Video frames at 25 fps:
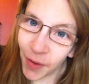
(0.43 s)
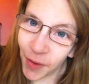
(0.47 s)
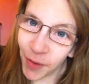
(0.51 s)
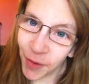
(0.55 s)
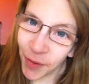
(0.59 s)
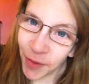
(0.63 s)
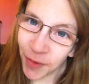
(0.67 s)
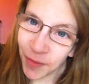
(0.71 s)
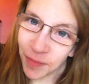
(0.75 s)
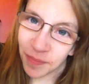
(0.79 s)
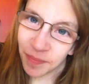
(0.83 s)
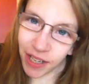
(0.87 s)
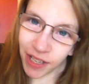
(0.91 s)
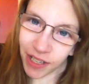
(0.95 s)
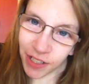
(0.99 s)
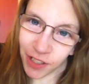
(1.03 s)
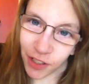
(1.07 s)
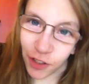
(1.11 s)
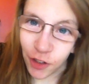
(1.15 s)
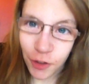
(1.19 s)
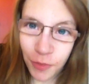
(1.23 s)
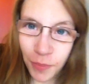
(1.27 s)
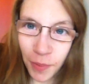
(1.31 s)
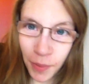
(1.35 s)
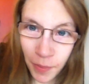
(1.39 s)
hello.
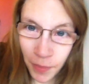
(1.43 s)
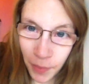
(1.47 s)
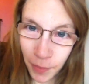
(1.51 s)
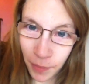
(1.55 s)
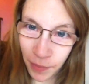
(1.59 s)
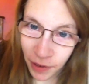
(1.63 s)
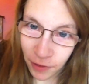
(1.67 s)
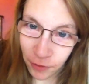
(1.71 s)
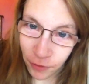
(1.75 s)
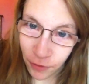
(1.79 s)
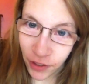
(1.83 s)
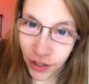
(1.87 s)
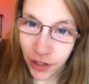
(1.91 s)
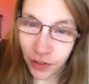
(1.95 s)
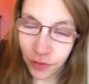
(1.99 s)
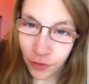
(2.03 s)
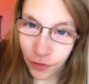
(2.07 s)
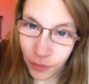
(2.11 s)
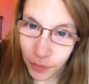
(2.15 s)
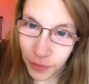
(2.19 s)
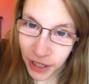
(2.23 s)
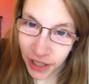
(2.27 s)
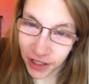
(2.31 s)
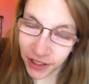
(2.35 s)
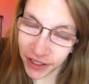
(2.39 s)
So you remember my friend
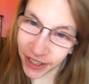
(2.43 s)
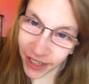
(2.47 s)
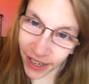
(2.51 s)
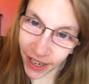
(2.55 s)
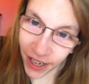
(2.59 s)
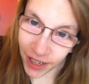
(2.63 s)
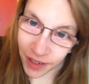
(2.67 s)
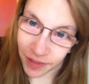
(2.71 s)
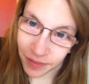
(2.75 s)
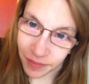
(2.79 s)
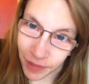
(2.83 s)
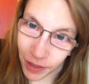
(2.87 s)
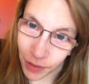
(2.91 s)
from the other day?